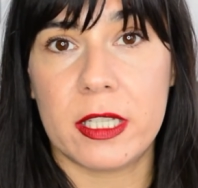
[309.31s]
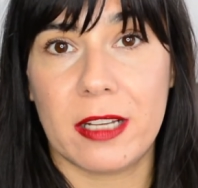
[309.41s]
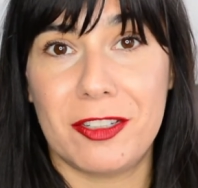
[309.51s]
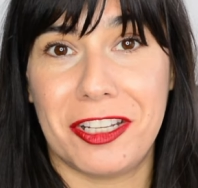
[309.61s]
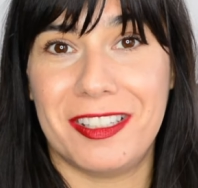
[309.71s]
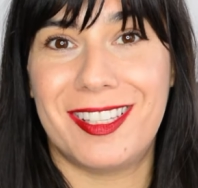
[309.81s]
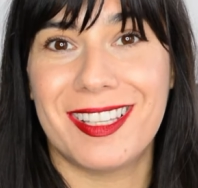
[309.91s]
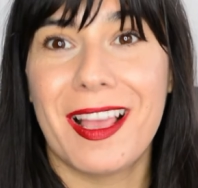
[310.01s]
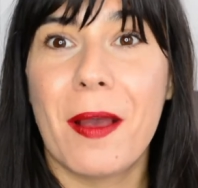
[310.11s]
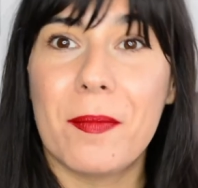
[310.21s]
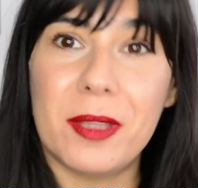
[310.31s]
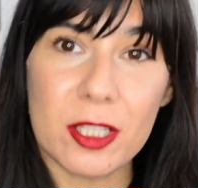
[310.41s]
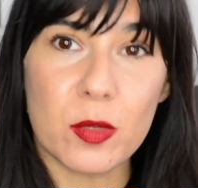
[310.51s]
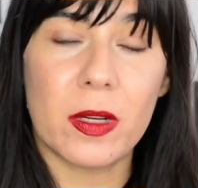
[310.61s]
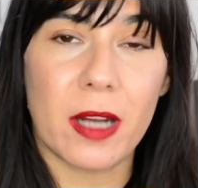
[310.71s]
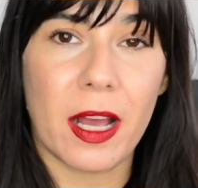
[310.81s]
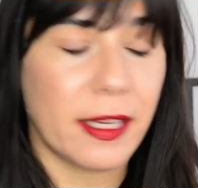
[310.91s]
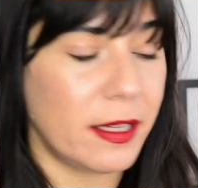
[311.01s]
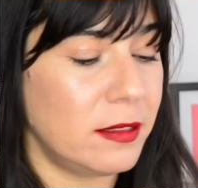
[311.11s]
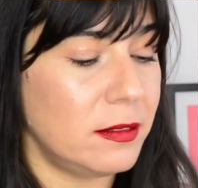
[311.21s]
touches. But this one I
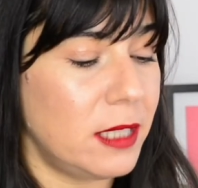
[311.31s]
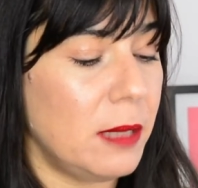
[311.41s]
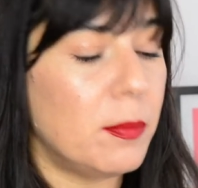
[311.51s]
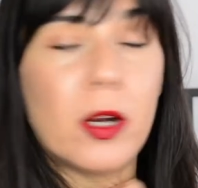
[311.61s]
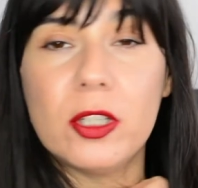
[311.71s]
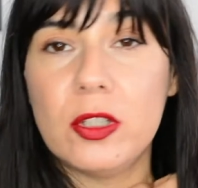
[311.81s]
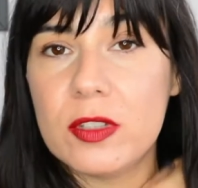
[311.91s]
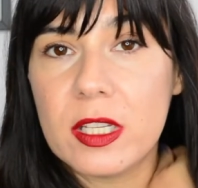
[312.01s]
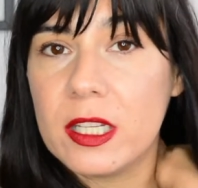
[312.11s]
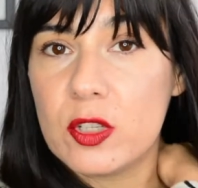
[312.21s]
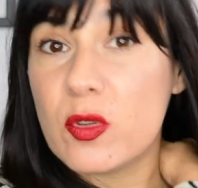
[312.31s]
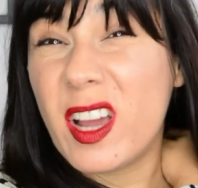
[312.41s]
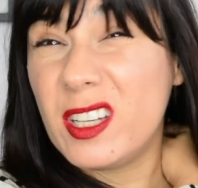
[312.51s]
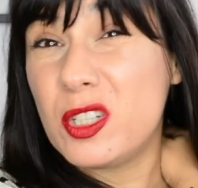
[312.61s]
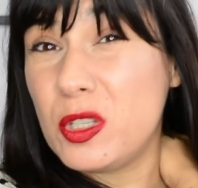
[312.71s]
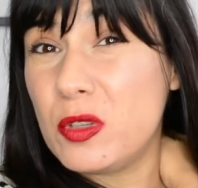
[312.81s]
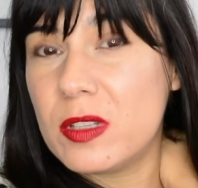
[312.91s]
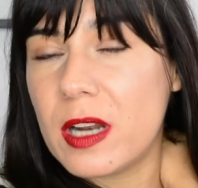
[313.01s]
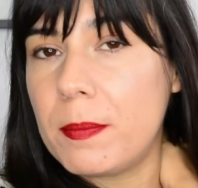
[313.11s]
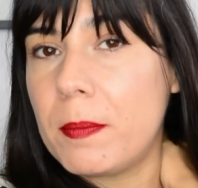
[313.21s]
can keep on using and trying to use
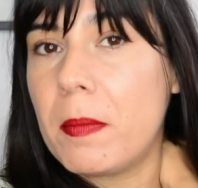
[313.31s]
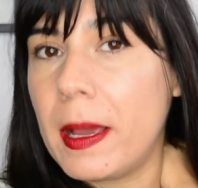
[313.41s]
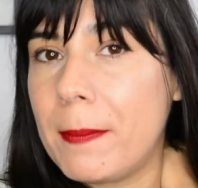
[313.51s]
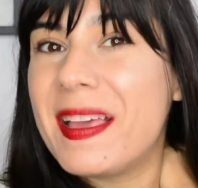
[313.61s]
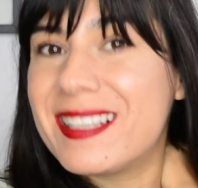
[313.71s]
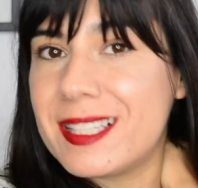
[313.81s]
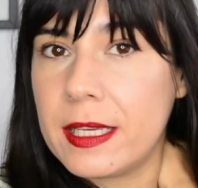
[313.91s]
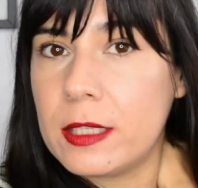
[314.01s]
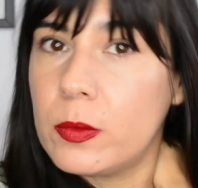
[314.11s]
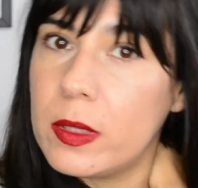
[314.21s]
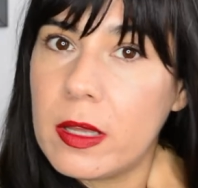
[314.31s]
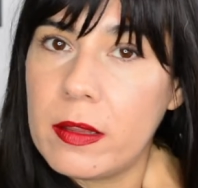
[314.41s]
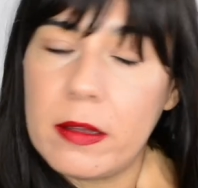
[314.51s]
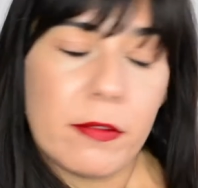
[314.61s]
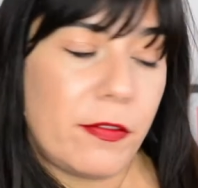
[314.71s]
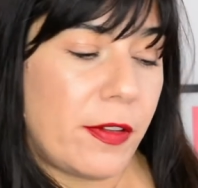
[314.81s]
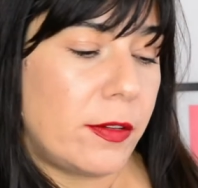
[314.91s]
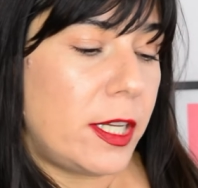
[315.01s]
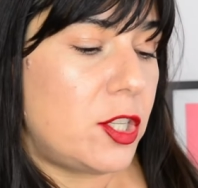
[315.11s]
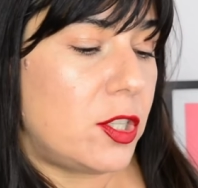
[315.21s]
it up by mixing it with other
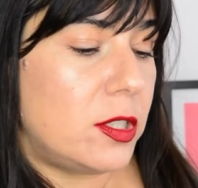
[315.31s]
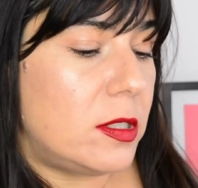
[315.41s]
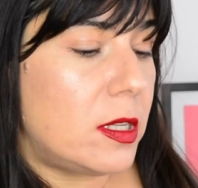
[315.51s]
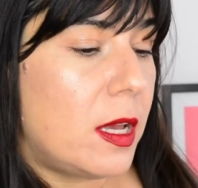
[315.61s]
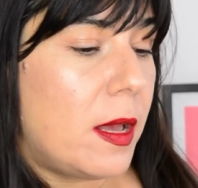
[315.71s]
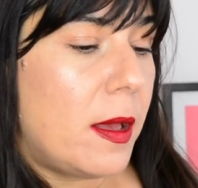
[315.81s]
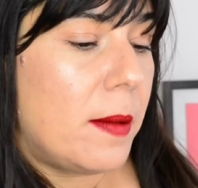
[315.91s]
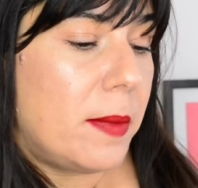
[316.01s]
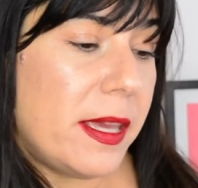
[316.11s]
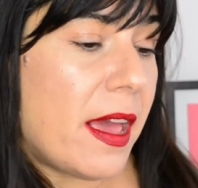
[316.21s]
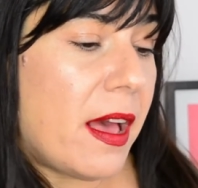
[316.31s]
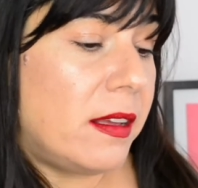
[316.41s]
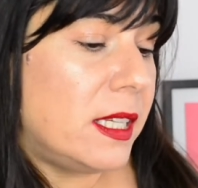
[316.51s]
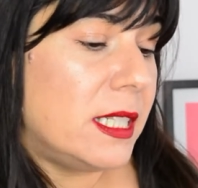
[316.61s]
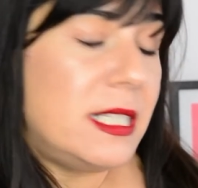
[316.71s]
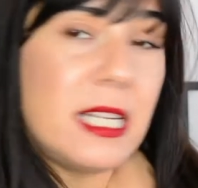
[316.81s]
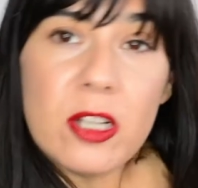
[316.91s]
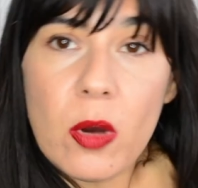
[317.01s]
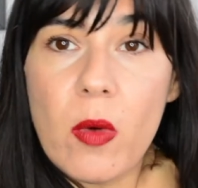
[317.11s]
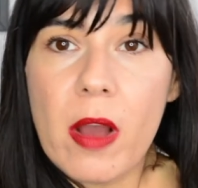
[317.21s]
foundations. But yeah, did
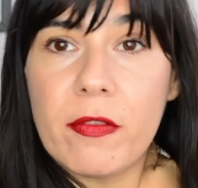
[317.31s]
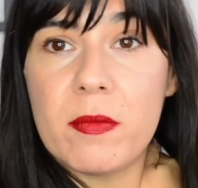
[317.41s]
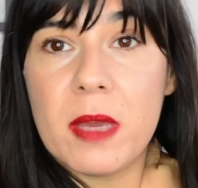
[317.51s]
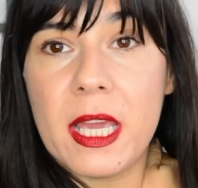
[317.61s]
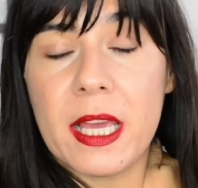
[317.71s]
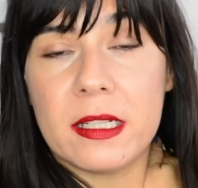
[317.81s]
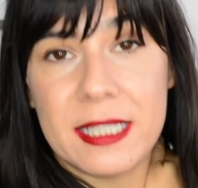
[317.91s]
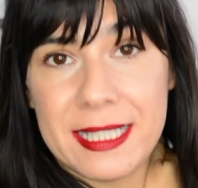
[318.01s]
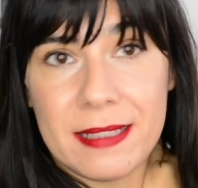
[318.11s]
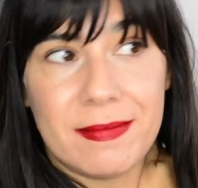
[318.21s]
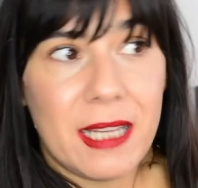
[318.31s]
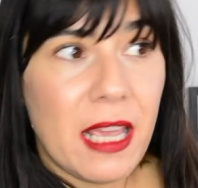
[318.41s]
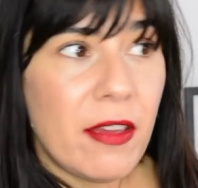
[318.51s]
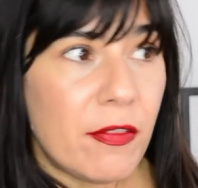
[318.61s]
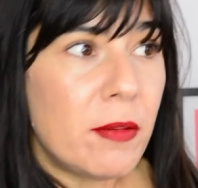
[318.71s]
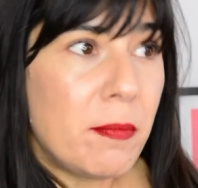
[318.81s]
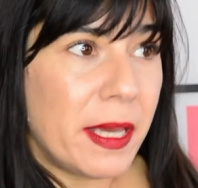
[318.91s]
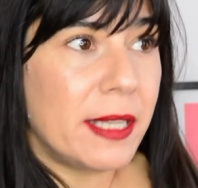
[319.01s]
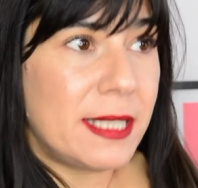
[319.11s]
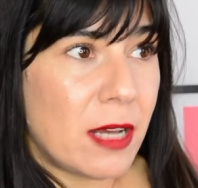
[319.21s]
not work for me and even
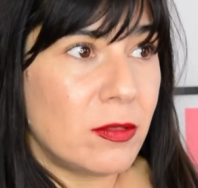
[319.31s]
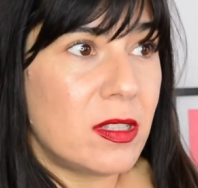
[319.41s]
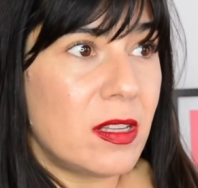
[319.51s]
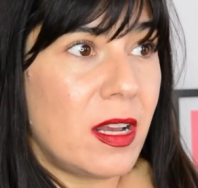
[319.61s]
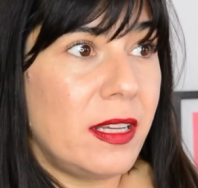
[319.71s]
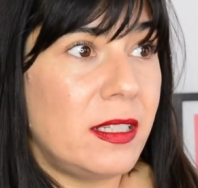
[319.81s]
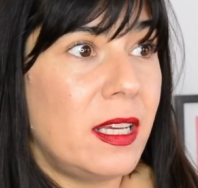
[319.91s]
bigger downside,